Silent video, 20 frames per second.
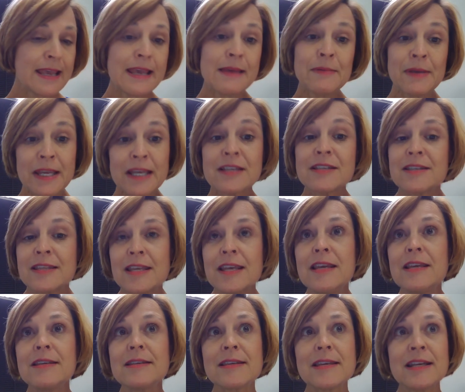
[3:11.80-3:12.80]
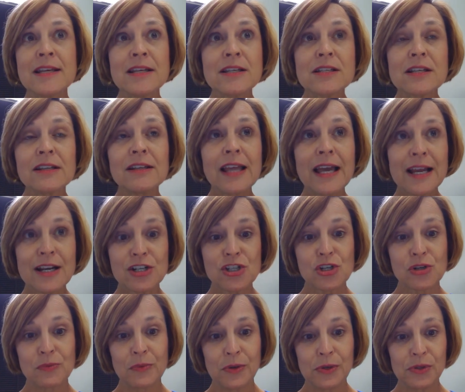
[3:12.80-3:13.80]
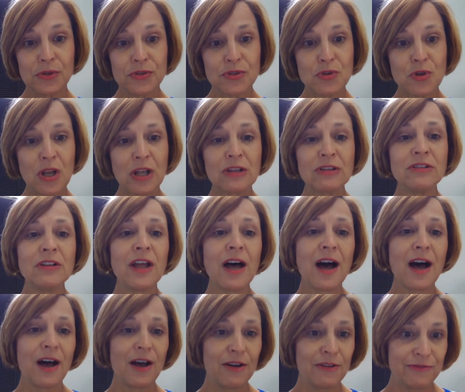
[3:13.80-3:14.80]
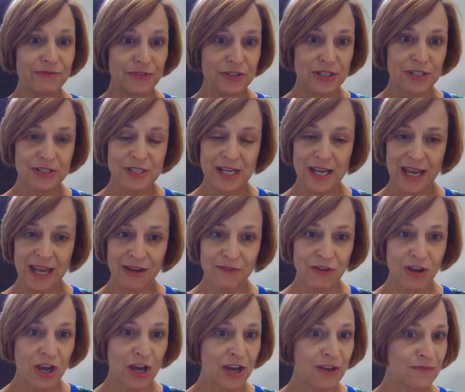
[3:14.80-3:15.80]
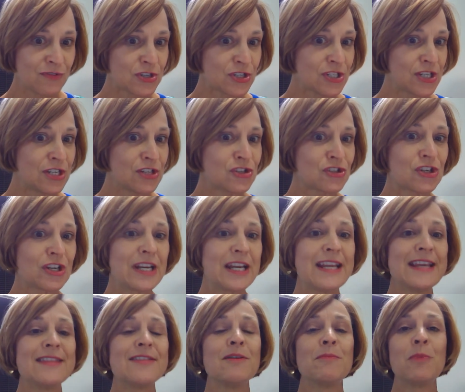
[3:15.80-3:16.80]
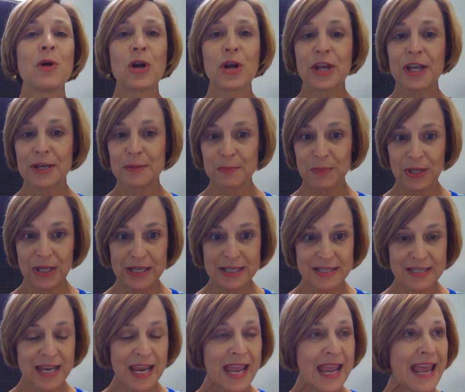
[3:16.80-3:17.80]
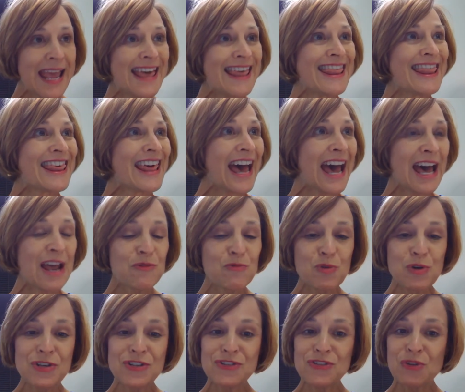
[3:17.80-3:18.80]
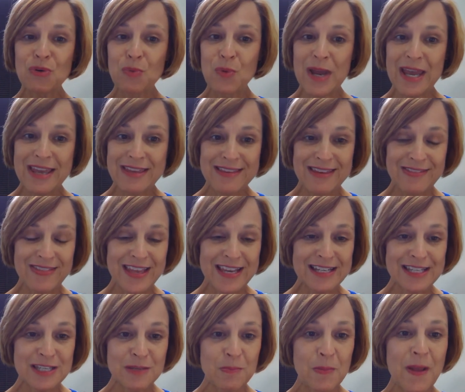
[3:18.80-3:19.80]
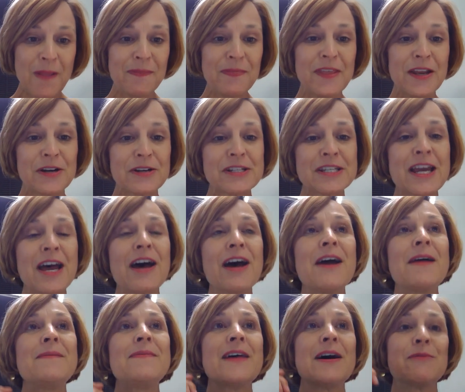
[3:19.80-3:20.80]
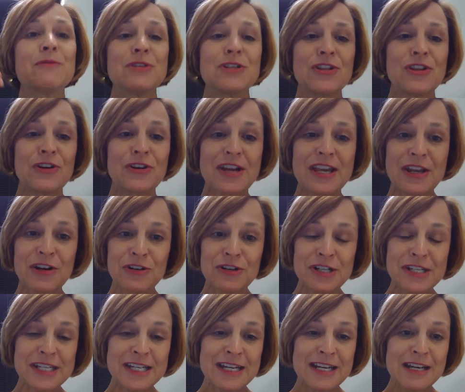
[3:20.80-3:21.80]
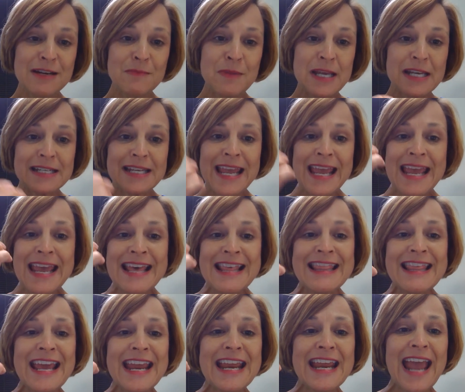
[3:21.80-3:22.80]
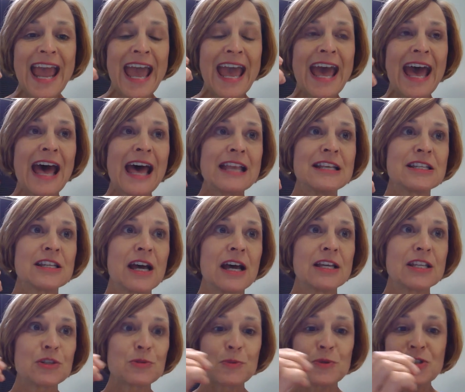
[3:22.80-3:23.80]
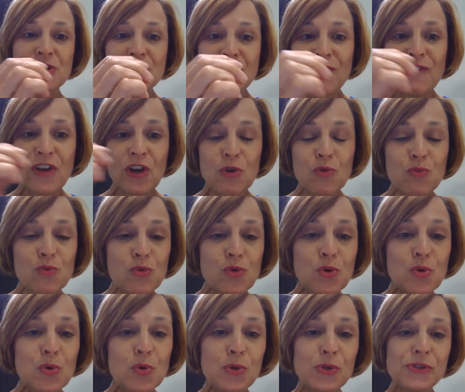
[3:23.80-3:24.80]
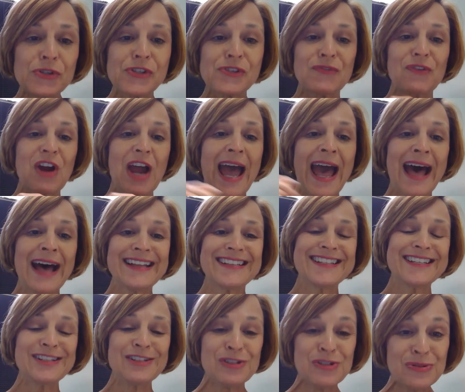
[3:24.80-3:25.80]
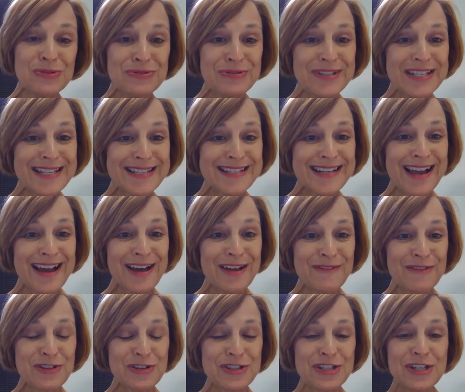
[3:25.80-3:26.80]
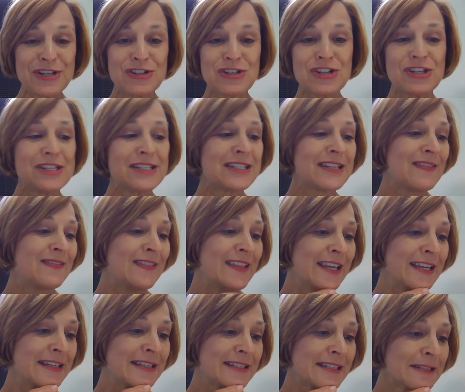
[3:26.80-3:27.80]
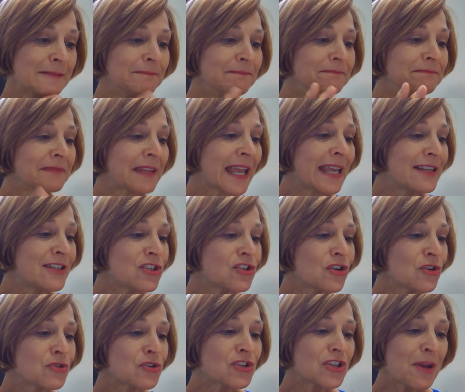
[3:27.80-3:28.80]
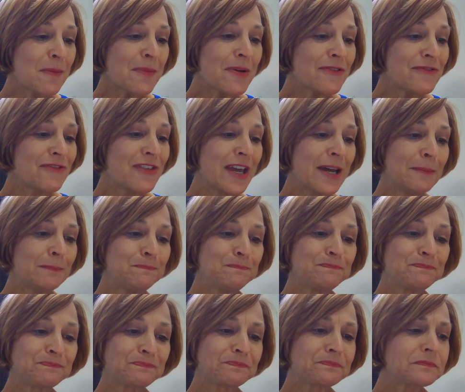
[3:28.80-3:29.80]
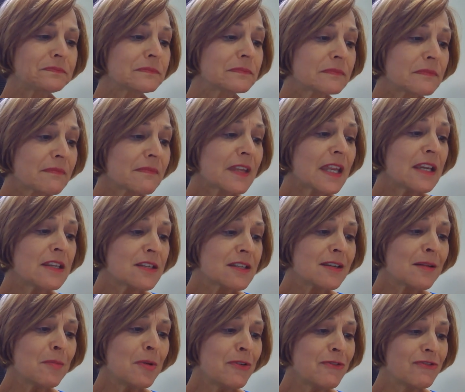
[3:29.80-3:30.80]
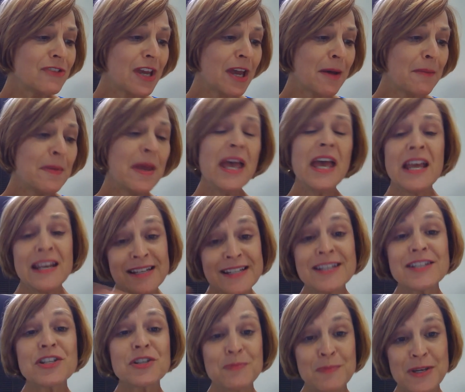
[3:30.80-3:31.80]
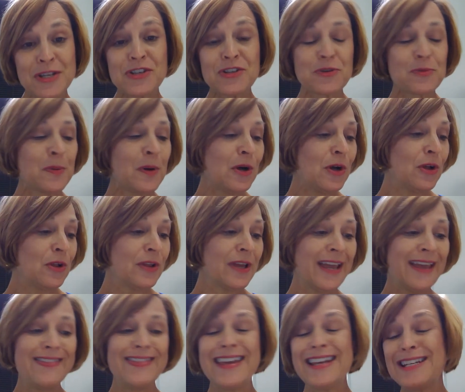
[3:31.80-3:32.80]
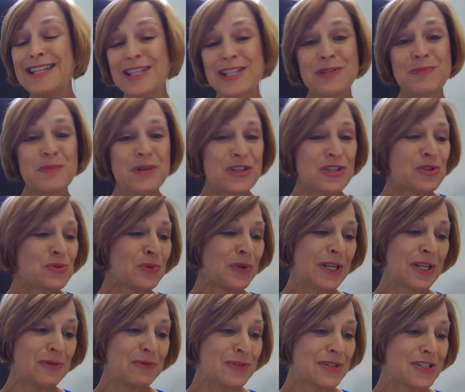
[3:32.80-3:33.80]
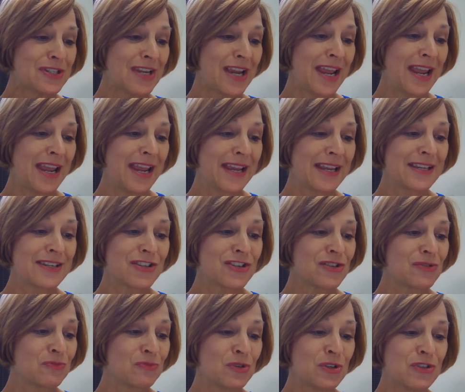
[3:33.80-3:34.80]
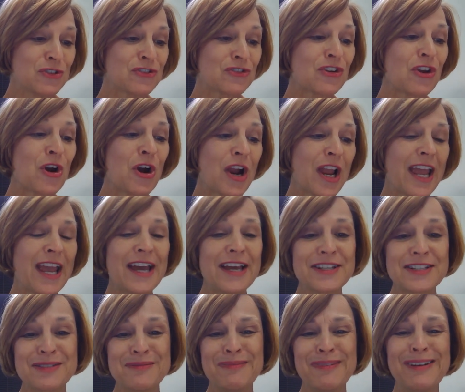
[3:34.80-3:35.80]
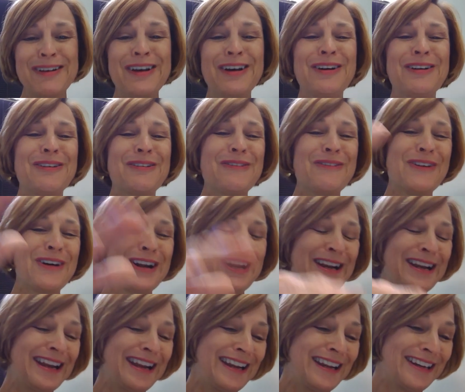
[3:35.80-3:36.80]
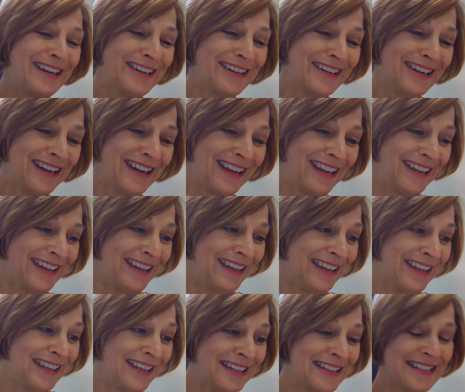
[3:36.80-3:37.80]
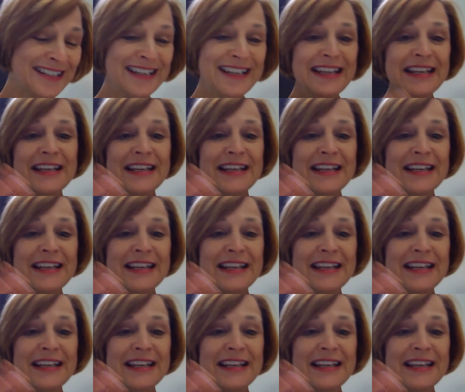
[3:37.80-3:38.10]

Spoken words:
because these intellectuals loved to have conversation in the marketplace. That was the way that they spent their time. That was their entertainment. They had specific rules for how to do these conversations and things. And so some of them dismissed Paul, and they dismissed what he was saying as with sarcasm, "Oh, what an airhead."